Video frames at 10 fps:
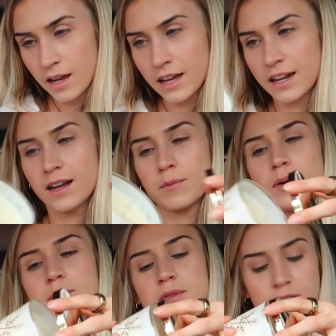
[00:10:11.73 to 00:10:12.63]
And I got
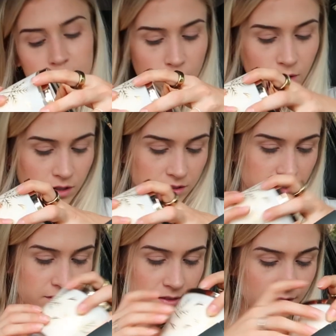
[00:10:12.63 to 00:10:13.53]
pumpkin
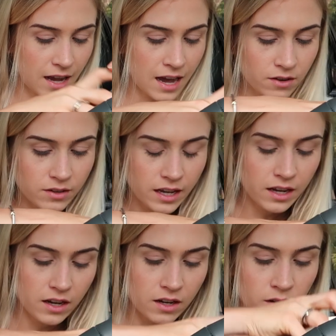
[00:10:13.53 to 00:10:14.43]
s'mores. I don't
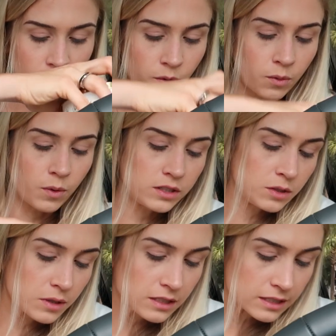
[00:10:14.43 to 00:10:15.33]
care what
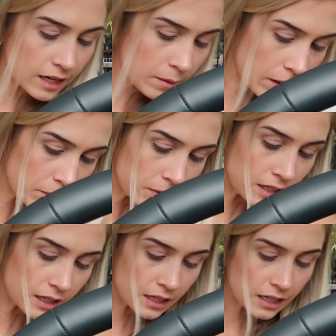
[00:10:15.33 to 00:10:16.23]
you want to say about
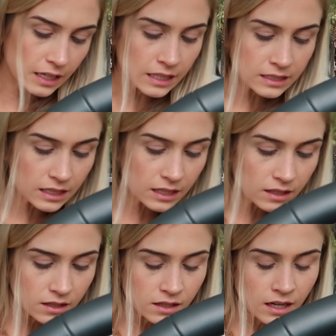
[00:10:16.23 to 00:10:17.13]
me. Is
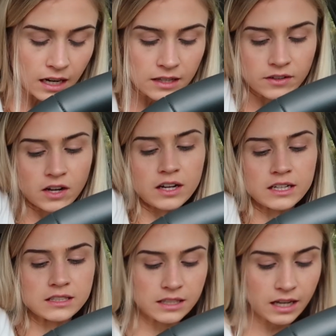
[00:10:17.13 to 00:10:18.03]
it not even
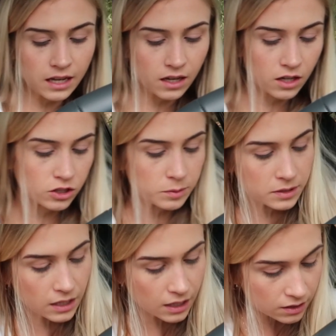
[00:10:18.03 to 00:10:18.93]
August yet?
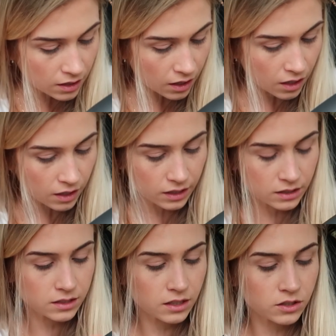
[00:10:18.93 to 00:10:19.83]
100%, not
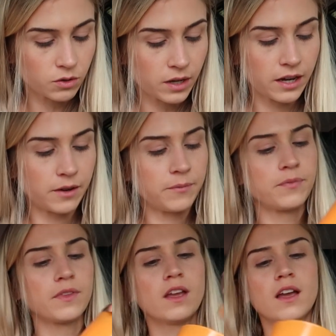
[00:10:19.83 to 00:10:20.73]
August. I don't care.
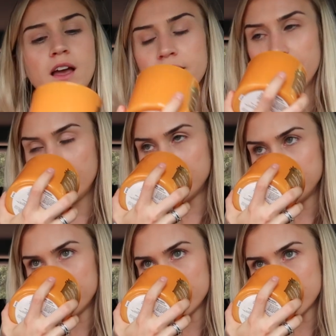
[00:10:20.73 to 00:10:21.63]
And
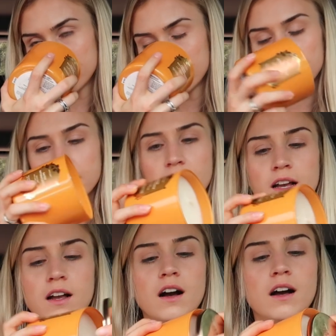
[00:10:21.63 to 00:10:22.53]
then
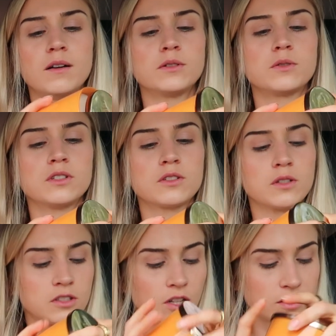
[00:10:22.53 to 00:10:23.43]
I got, which is this
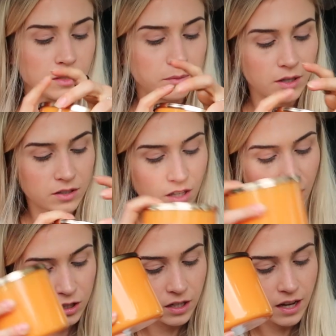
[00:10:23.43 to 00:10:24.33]
one, salted
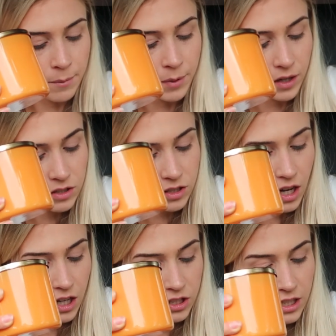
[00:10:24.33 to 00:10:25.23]
butterscotch.
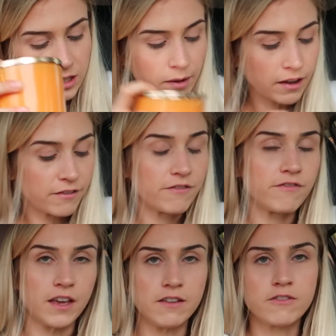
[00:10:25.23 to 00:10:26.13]
Butterscotch is my
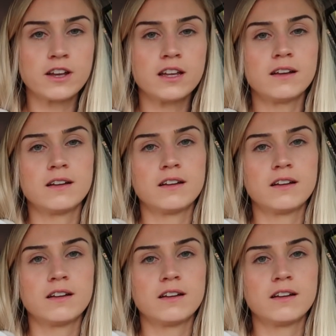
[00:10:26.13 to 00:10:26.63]
favorite